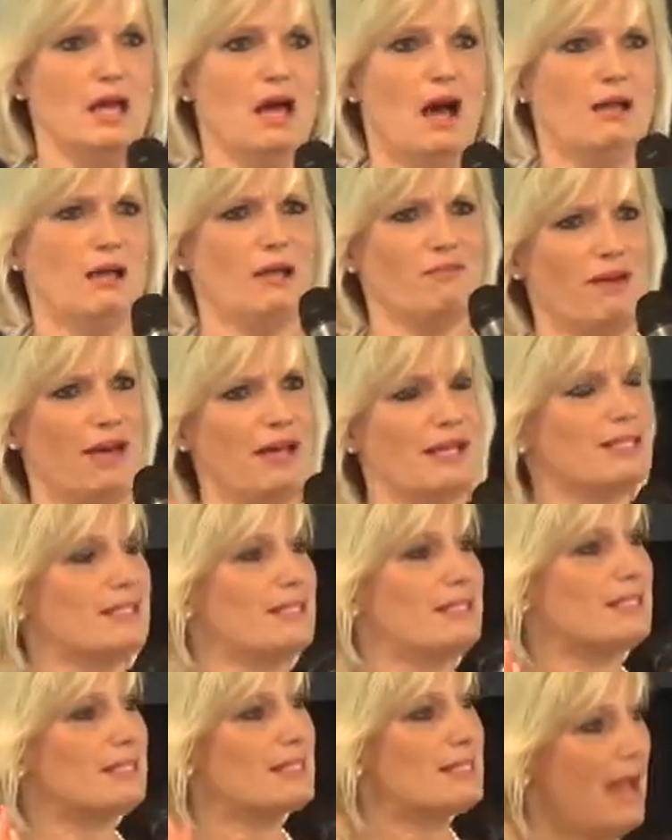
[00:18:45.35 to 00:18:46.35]
And I've had to
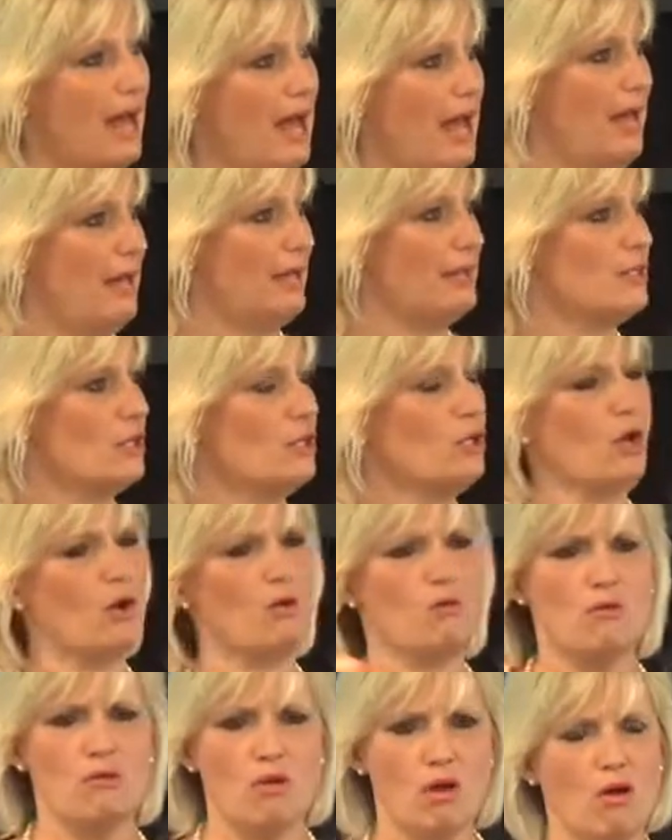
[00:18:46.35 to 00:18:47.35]
stand and go,
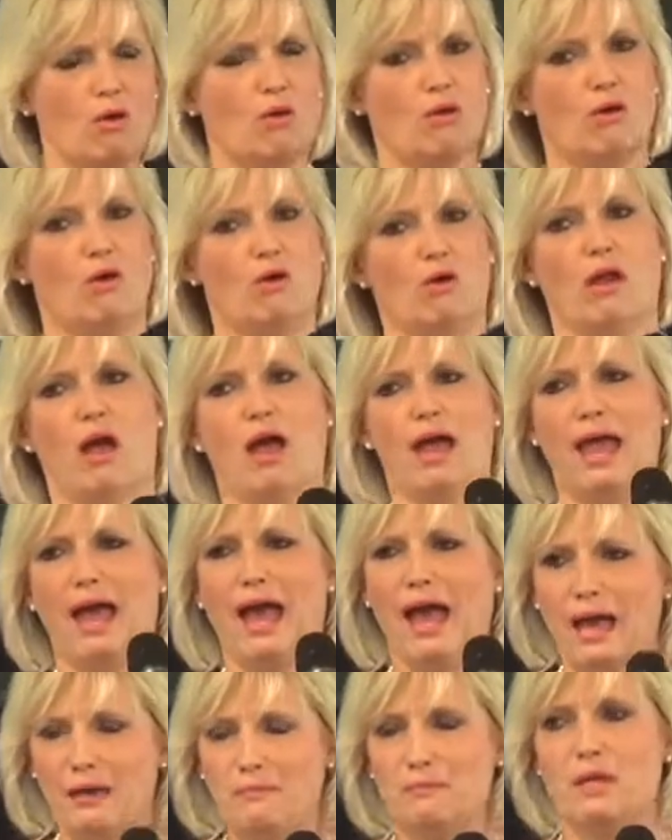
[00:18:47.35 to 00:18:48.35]
no, God, I
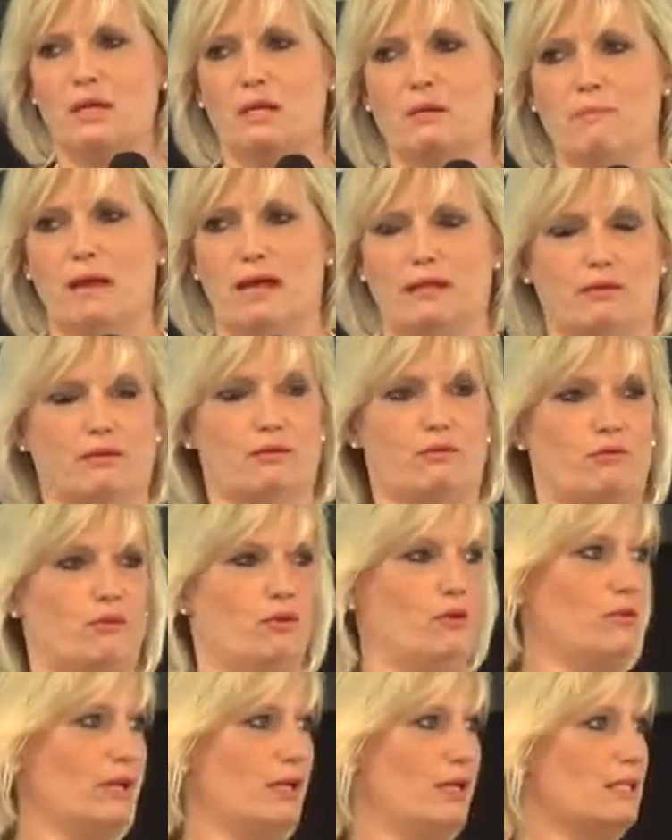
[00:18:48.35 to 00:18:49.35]
am going to battle
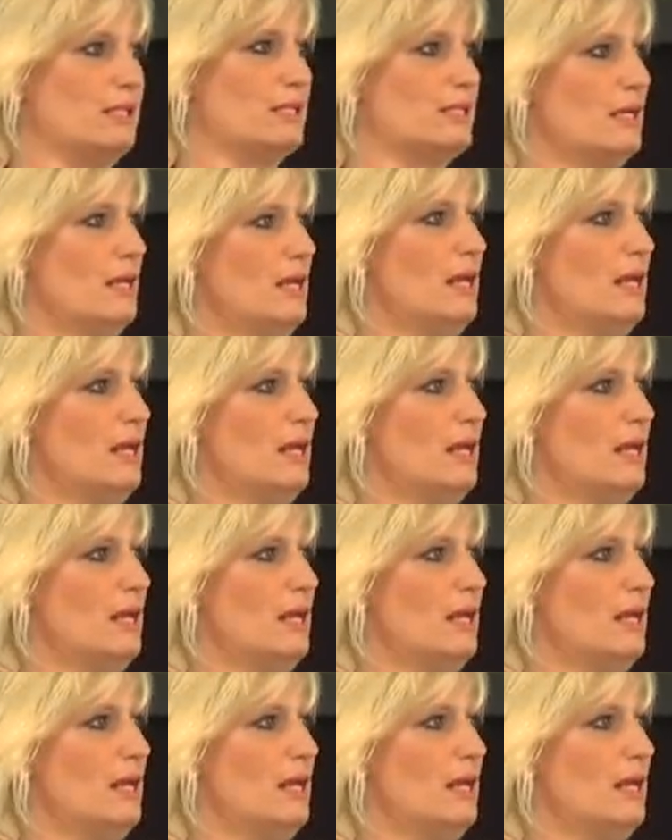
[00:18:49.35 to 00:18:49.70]
through this.